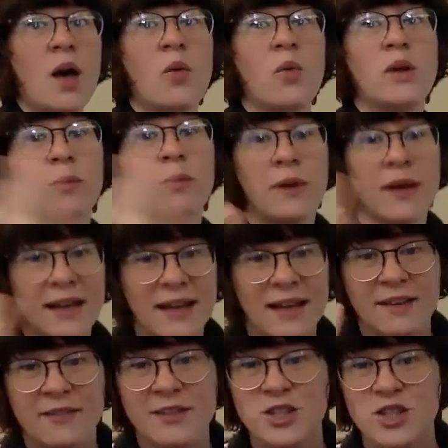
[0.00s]
We
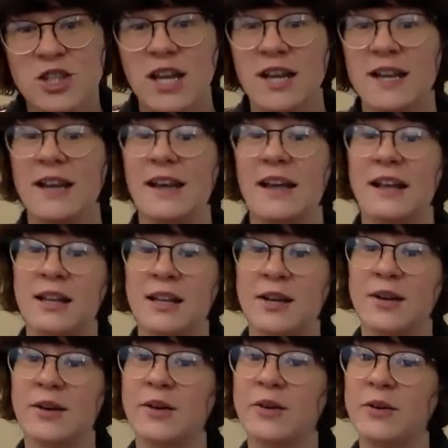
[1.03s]
wave and say
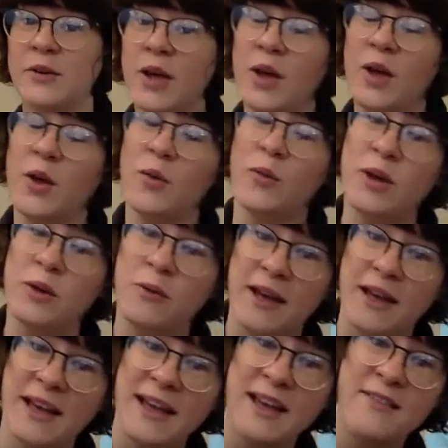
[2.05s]
hello. We
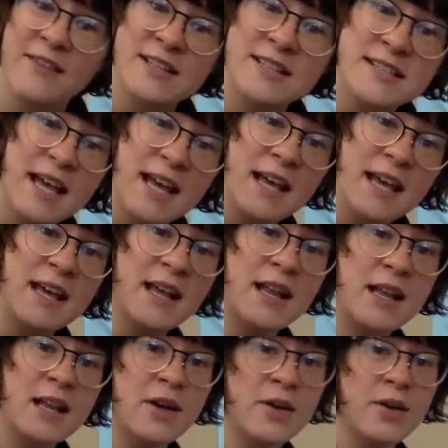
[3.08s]
wave and say
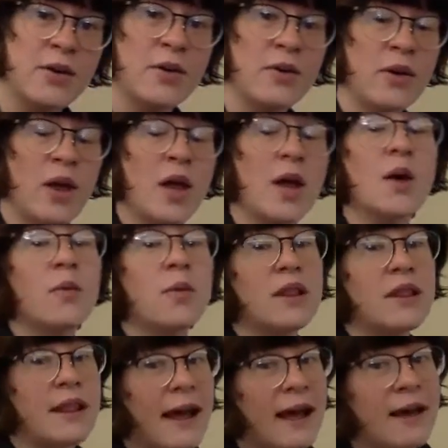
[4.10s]
hello.
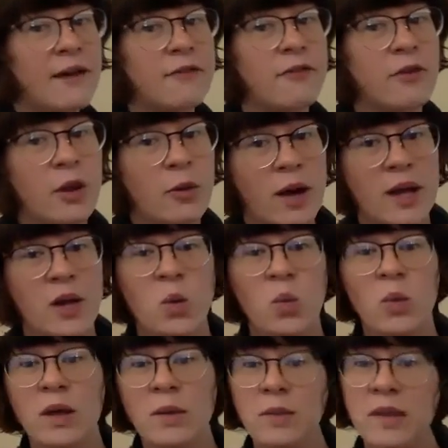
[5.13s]
With
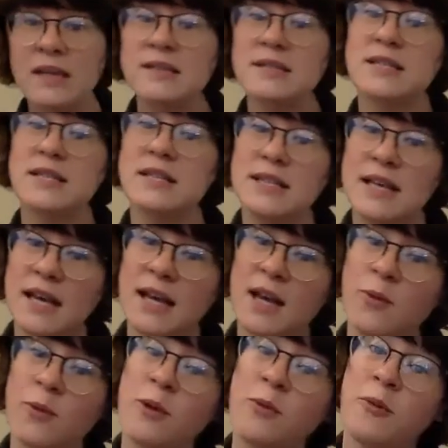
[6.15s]
everyone we meet
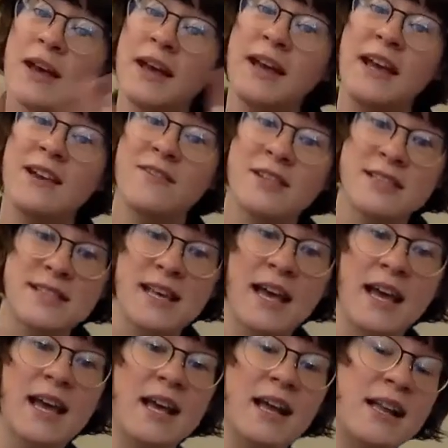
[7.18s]
today, we wave and
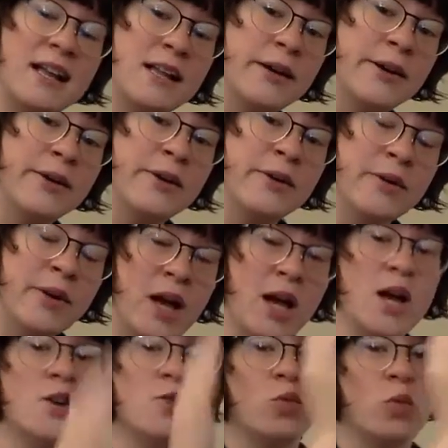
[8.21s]
say hello.
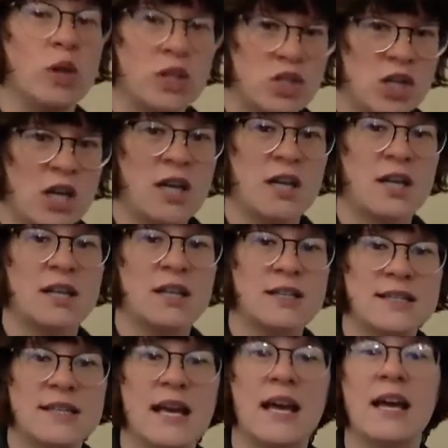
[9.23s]
We shake
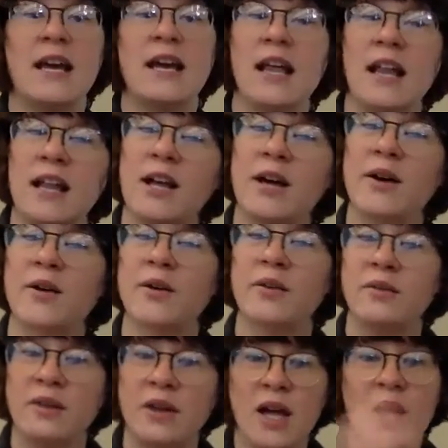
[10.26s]
and say
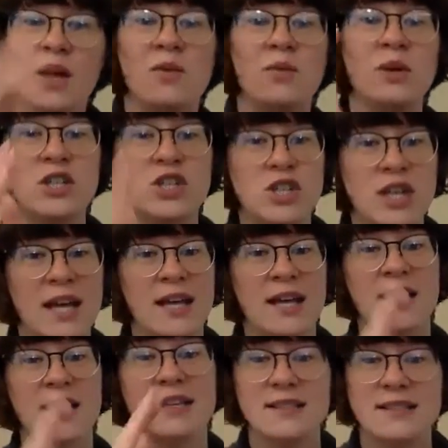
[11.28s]
hello. We shake
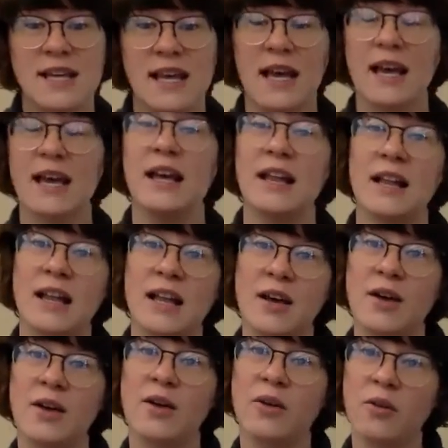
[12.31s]
and say
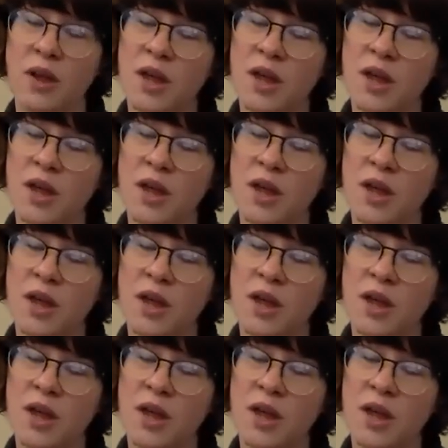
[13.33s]
hello.